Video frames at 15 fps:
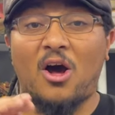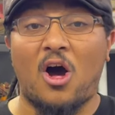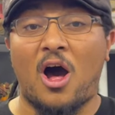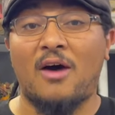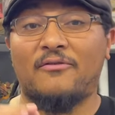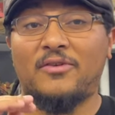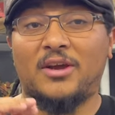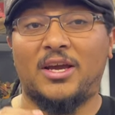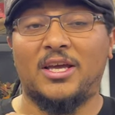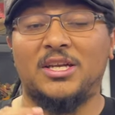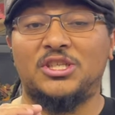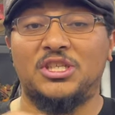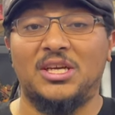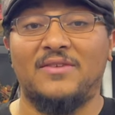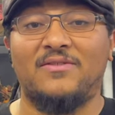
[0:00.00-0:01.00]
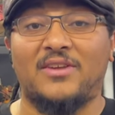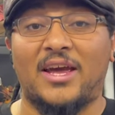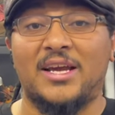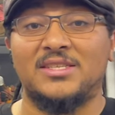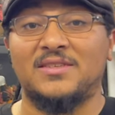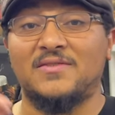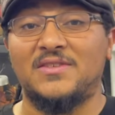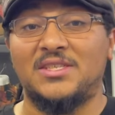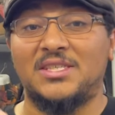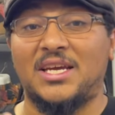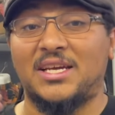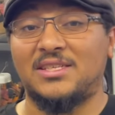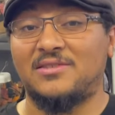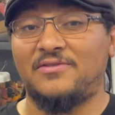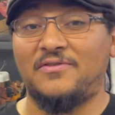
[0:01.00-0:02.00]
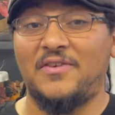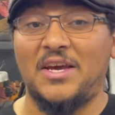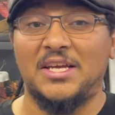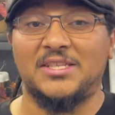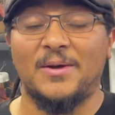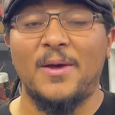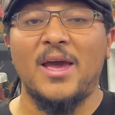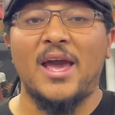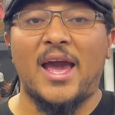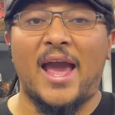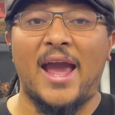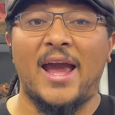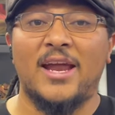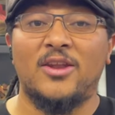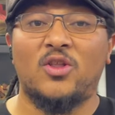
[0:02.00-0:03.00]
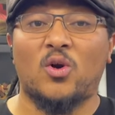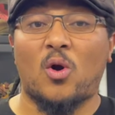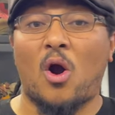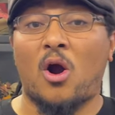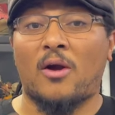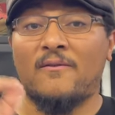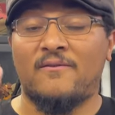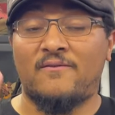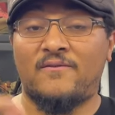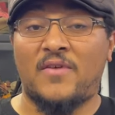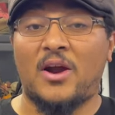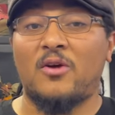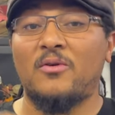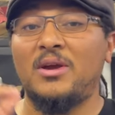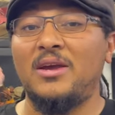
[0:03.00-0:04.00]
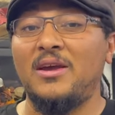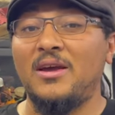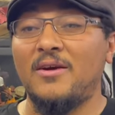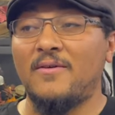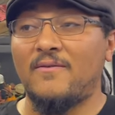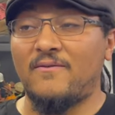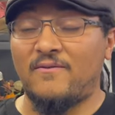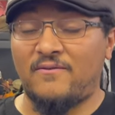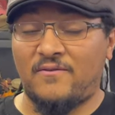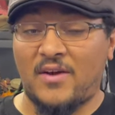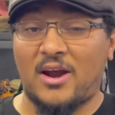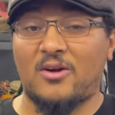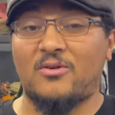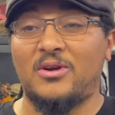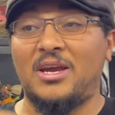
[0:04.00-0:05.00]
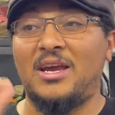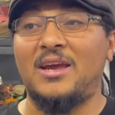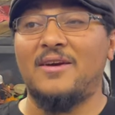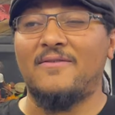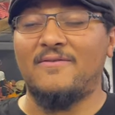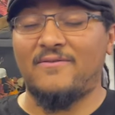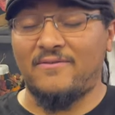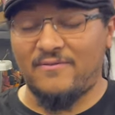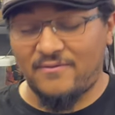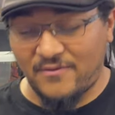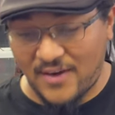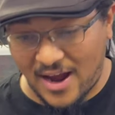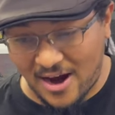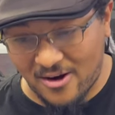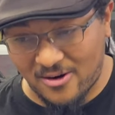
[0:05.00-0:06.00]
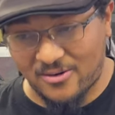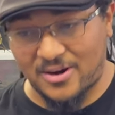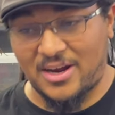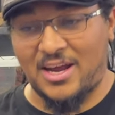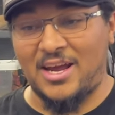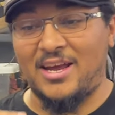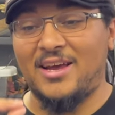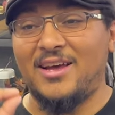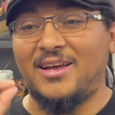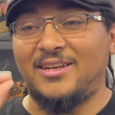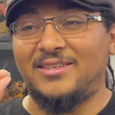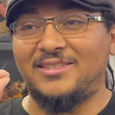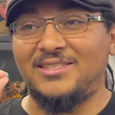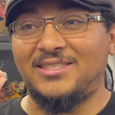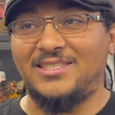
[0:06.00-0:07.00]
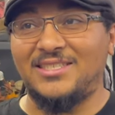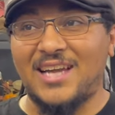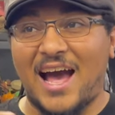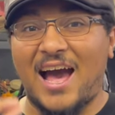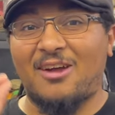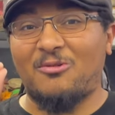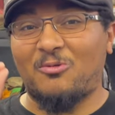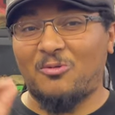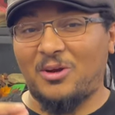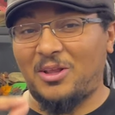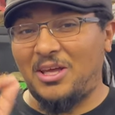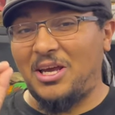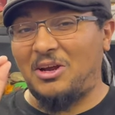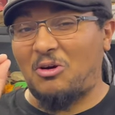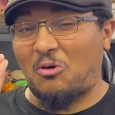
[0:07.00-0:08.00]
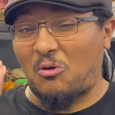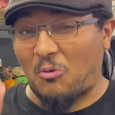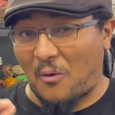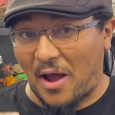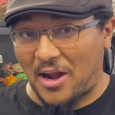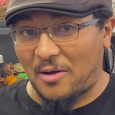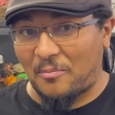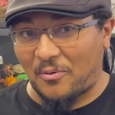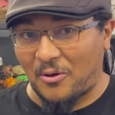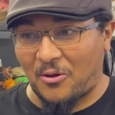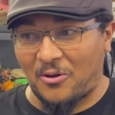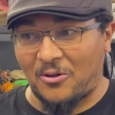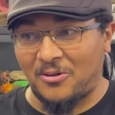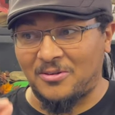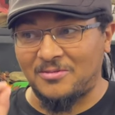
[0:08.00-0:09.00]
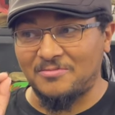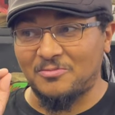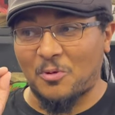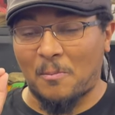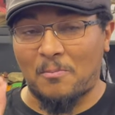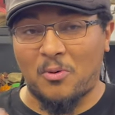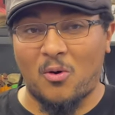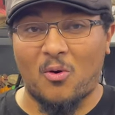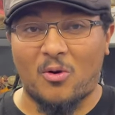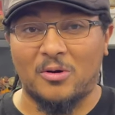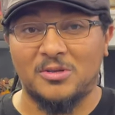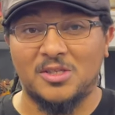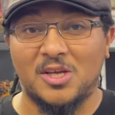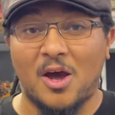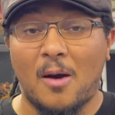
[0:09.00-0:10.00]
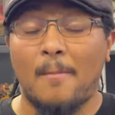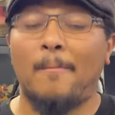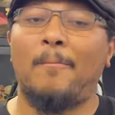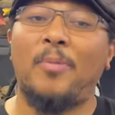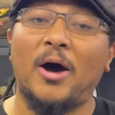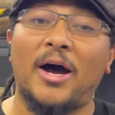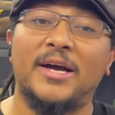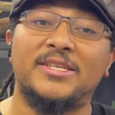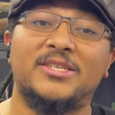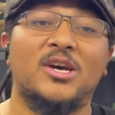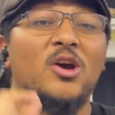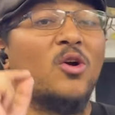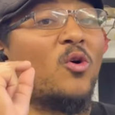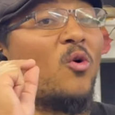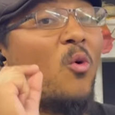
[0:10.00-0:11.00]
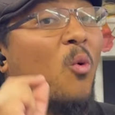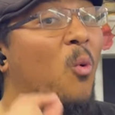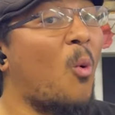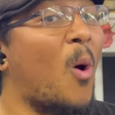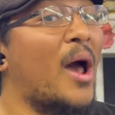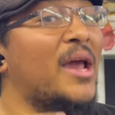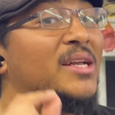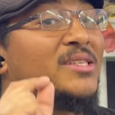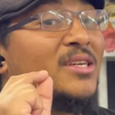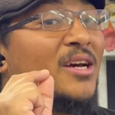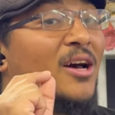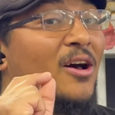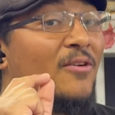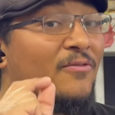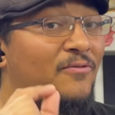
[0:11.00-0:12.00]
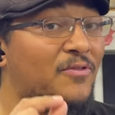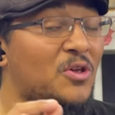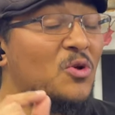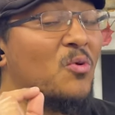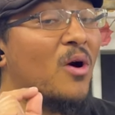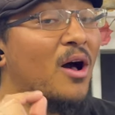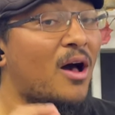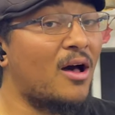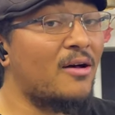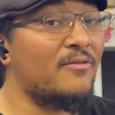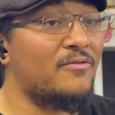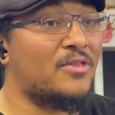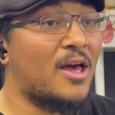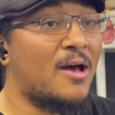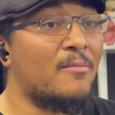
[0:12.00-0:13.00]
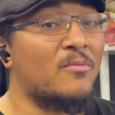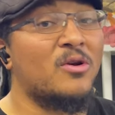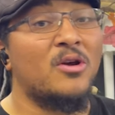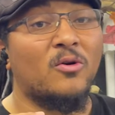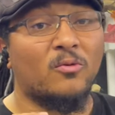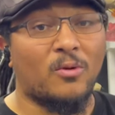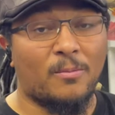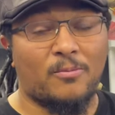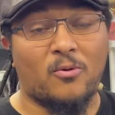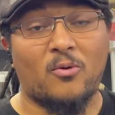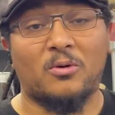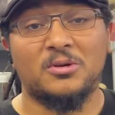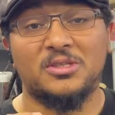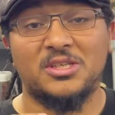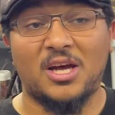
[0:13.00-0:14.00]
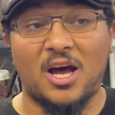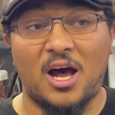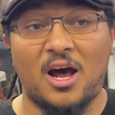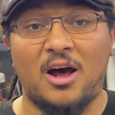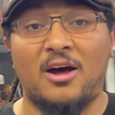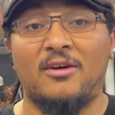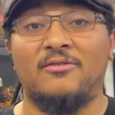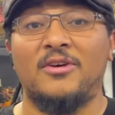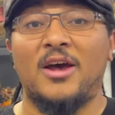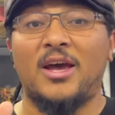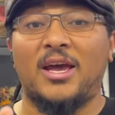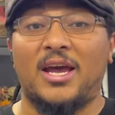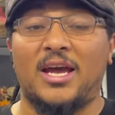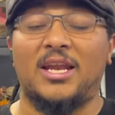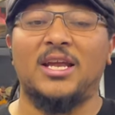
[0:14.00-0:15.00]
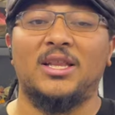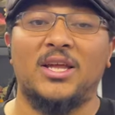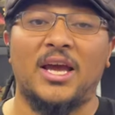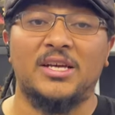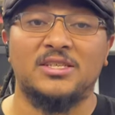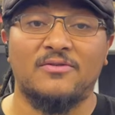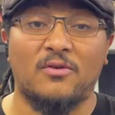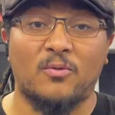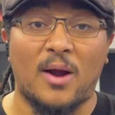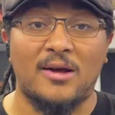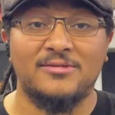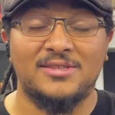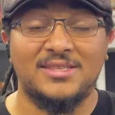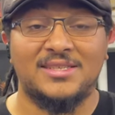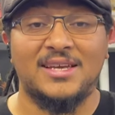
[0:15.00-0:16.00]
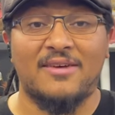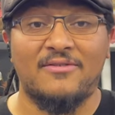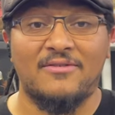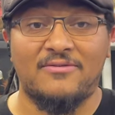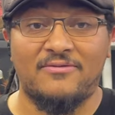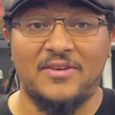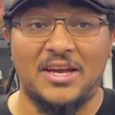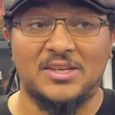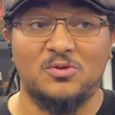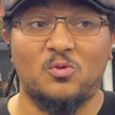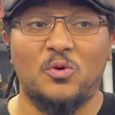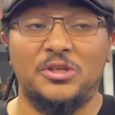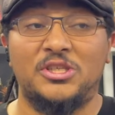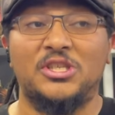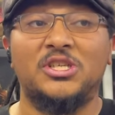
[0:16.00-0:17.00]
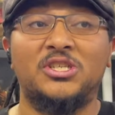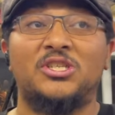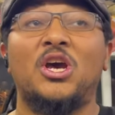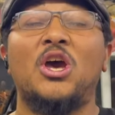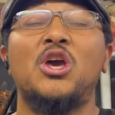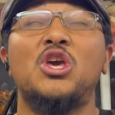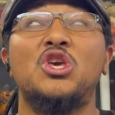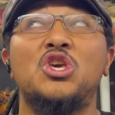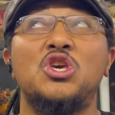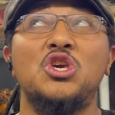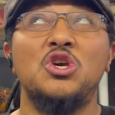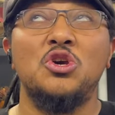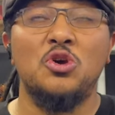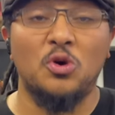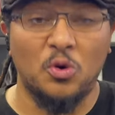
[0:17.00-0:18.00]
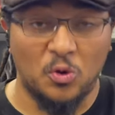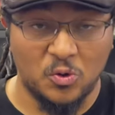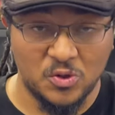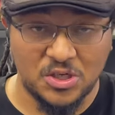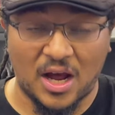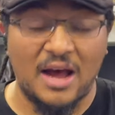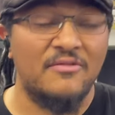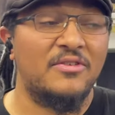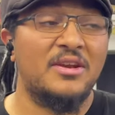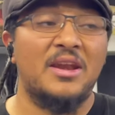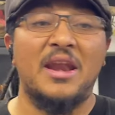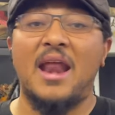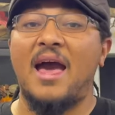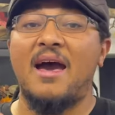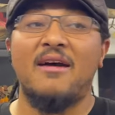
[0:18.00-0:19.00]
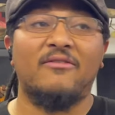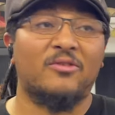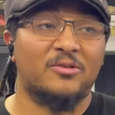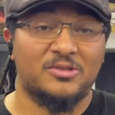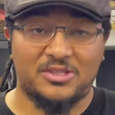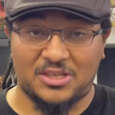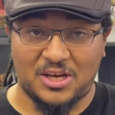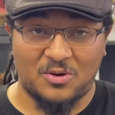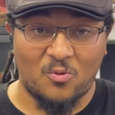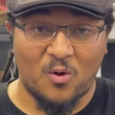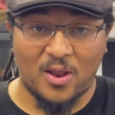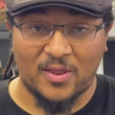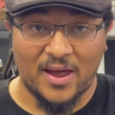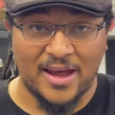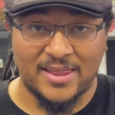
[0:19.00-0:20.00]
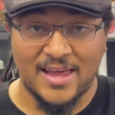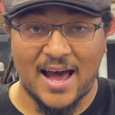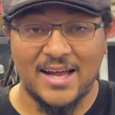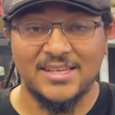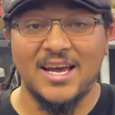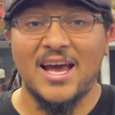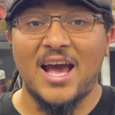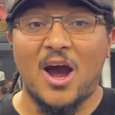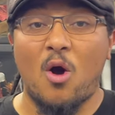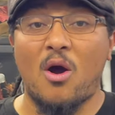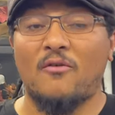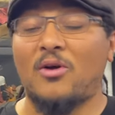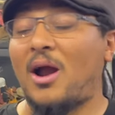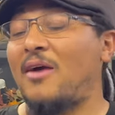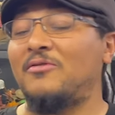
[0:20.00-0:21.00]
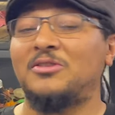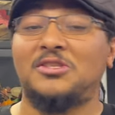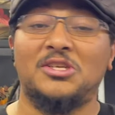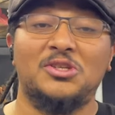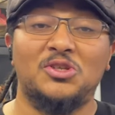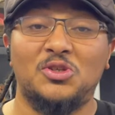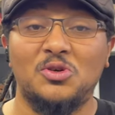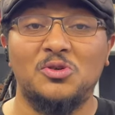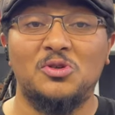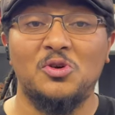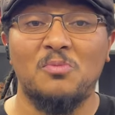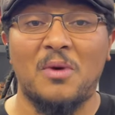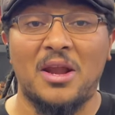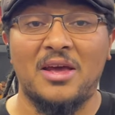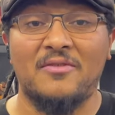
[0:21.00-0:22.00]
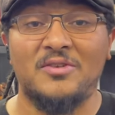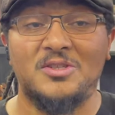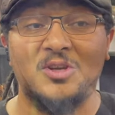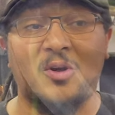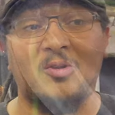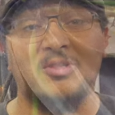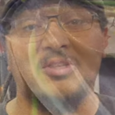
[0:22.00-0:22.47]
often can achieve lengths of 6 feet. And there are very, very, very not really credible reports, but quite a few of them reports of hitting lengths of around 7 feet, which is huge. I've never seen one like that. However, I haven't seen too many of adults